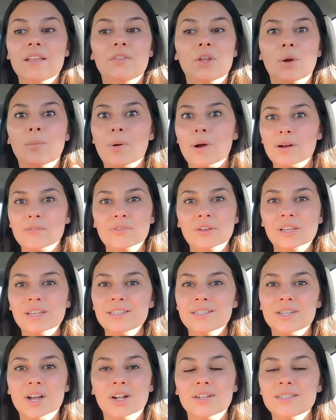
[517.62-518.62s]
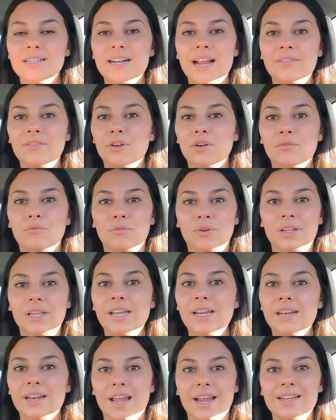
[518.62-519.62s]
They're perfectly salted and they're
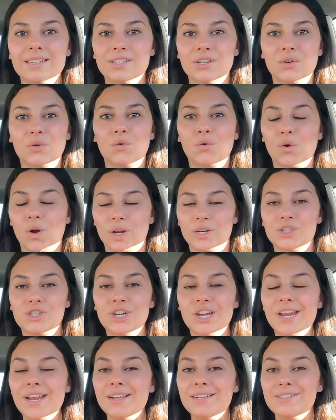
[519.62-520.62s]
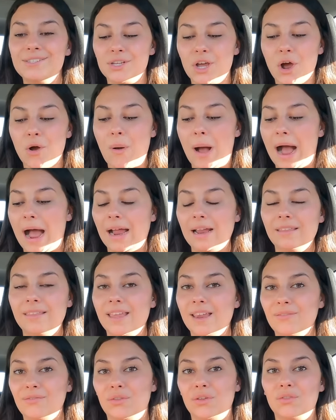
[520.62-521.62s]
really nice and crunchy. So I
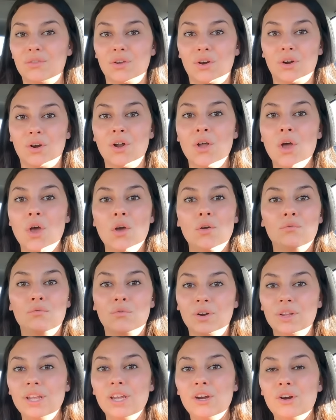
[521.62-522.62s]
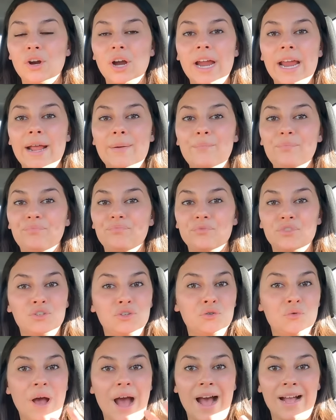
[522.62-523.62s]
think that they're really great
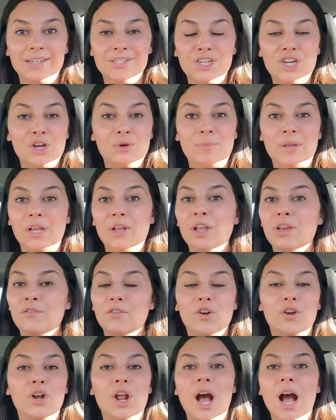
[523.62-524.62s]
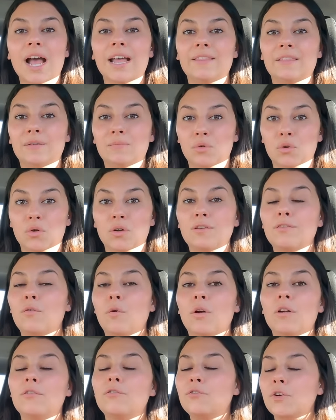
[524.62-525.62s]
to add to your meal if you're not in the mood
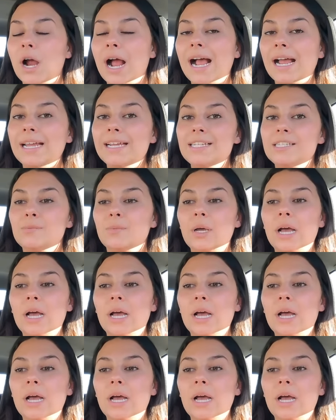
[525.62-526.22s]
for fries.